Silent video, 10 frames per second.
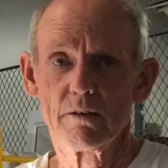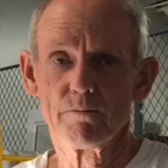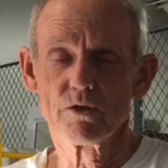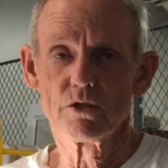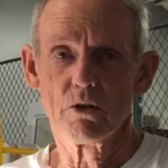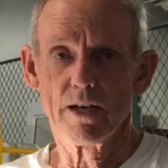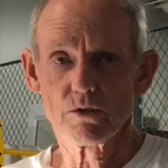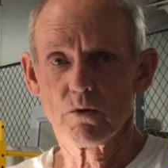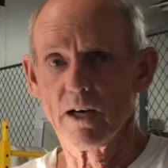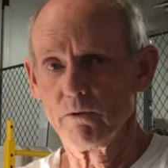So that's
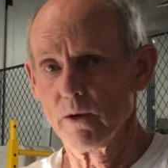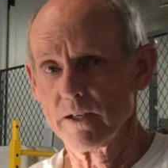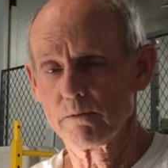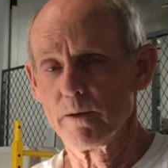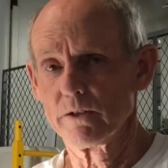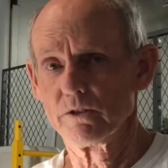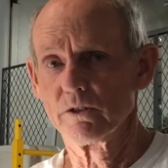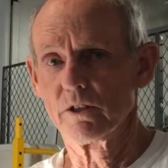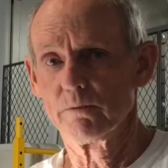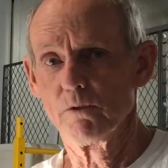why raised beds are
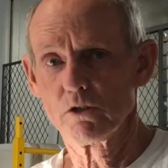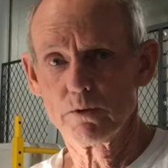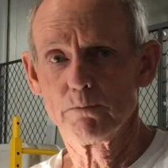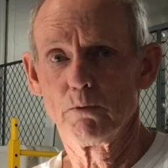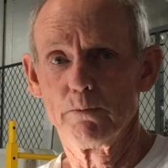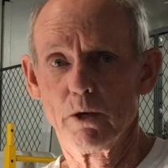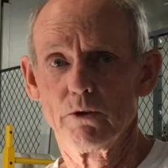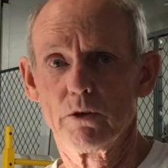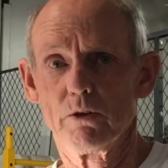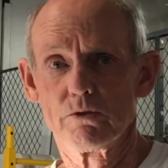good. Most people build
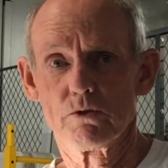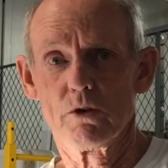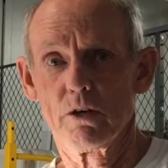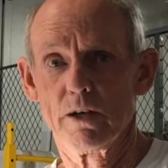their own soil out